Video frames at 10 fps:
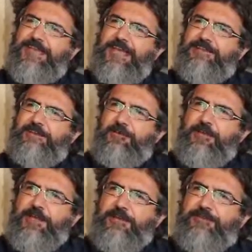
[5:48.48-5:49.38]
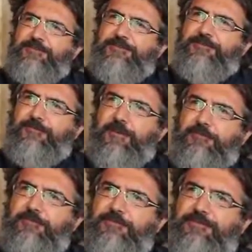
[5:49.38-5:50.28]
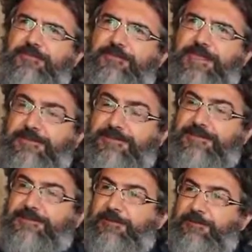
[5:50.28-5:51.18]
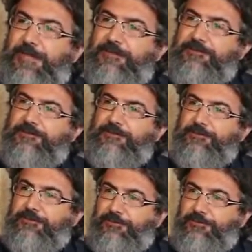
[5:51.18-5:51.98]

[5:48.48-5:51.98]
And so, from 1961 to